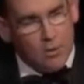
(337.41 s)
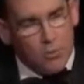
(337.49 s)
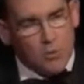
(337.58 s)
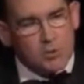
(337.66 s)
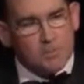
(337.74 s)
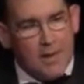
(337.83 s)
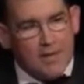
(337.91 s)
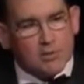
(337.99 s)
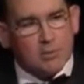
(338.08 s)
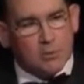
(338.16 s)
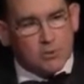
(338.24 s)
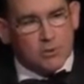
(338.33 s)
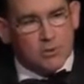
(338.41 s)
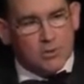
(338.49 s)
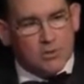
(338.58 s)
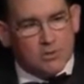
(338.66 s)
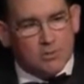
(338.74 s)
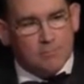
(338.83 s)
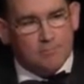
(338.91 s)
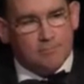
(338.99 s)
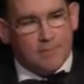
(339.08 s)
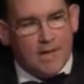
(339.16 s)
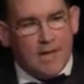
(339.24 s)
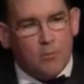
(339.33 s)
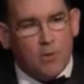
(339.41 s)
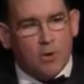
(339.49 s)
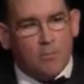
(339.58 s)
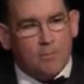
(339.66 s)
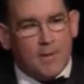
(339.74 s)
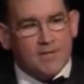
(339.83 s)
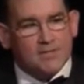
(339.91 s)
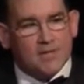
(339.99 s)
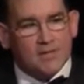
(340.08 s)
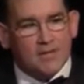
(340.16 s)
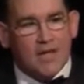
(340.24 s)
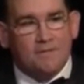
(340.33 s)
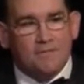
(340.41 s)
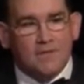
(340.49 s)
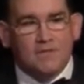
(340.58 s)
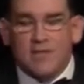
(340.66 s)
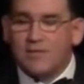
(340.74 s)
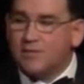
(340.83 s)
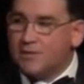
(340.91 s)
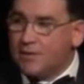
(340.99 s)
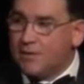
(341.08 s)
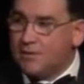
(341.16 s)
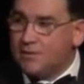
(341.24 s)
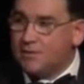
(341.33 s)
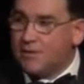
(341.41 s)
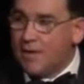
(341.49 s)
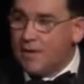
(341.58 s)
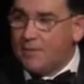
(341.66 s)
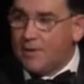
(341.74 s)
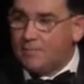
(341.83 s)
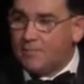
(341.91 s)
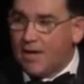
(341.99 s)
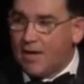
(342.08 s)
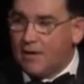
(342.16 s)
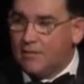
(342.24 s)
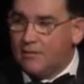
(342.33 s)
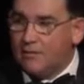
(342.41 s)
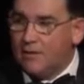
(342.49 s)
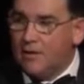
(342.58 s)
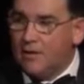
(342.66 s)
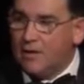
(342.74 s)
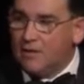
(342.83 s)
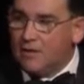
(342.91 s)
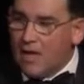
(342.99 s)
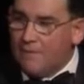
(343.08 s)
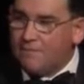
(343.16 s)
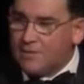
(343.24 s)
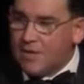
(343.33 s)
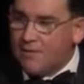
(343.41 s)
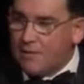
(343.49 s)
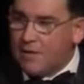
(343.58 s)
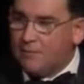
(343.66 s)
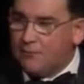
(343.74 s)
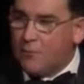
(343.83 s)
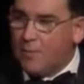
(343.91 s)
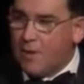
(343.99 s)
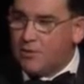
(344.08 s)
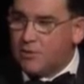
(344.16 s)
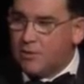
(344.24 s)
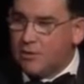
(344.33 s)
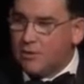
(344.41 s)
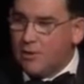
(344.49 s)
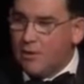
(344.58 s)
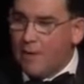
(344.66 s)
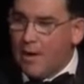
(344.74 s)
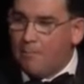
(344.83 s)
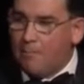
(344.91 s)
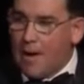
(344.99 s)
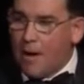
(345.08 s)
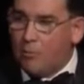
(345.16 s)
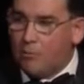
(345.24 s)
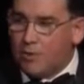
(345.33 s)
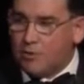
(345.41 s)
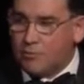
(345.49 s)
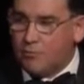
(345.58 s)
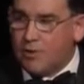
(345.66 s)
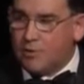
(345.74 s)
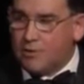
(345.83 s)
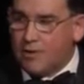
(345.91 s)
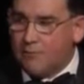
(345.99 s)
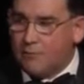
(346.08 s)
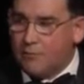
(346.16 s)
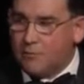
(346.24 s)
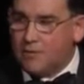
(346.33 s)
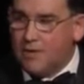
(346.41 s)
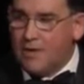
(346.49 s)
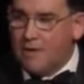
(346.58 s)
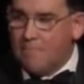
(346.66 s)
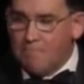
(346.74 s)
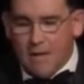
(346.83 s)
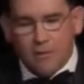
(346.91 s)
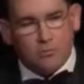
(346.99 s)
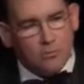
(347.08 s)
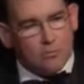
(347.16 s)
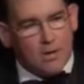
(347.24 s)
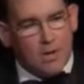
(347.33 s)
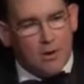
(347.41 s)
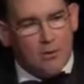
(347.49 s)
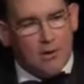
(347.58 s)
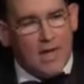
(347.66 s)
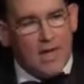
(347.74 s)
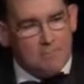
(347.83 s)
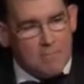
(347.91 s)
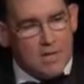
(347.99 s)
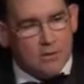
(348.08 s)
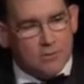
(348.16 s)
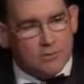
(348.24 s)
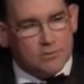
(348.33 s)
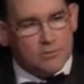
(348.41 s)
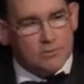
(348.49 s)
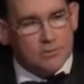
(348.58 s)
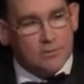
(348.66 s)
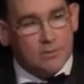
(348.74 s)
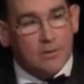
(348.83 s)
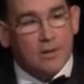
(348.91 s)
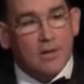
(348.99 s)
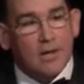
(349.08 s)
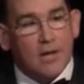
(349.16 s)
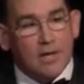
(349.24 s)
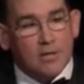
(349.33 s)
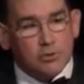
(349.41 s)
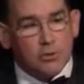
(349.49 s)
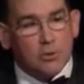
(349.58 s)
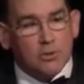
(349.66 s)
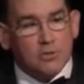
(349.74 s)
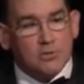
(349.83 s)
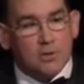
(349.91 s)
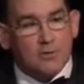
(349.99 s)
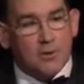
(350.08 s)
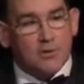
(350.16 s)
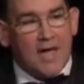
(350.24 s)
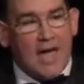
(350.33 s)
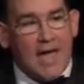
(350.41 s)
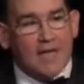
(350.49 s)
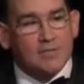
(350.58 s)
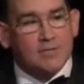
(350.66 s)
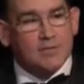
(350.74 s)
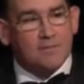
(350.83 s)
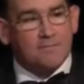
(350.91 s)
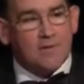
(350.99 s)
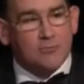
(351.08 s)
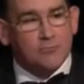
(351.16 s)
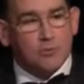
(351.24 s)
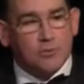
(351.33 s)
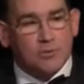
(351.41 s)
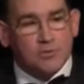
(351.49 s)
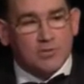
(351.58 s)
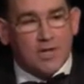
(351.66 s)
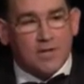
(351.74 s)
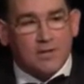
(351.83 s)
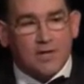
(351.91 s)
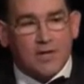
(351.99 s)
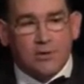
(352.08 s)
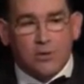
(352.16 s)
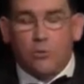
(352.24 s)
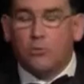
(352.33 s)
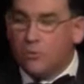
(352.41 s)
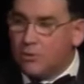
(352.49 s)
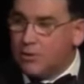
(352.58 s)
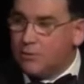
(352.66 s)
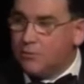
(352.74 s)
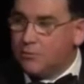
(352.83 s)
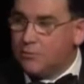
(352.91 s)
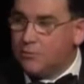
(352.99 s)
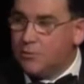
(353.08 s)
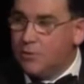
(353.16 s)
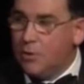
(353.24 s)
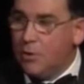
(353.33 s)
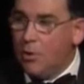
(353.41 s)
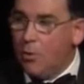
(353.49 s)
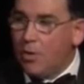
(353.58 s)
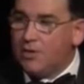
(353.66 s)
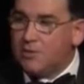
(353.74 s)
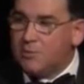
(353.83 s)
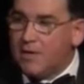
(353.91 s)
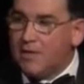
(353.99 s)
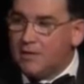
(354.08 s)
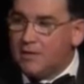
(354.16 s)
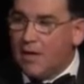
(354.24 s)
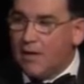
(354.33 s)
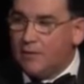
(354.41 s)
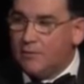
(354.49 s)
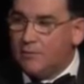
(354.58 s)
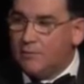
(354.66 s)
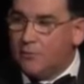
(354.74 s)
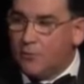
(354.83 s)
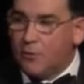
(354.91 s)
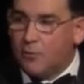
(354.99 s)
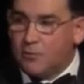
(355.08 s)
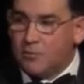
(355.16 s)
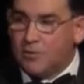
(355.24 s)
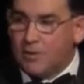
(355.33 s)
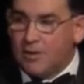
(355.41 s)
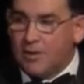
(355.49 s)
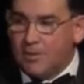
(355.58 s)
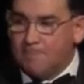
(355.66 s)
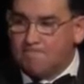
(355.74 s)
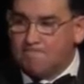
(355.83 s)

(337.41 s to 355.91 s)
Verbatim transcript: Responsible journalism on where basic life necessities can be obtained, life-saving information about power restoration efforts, medical care, and meals. And journalists are there to ask federal, state, and local leaders what is being done for those in need.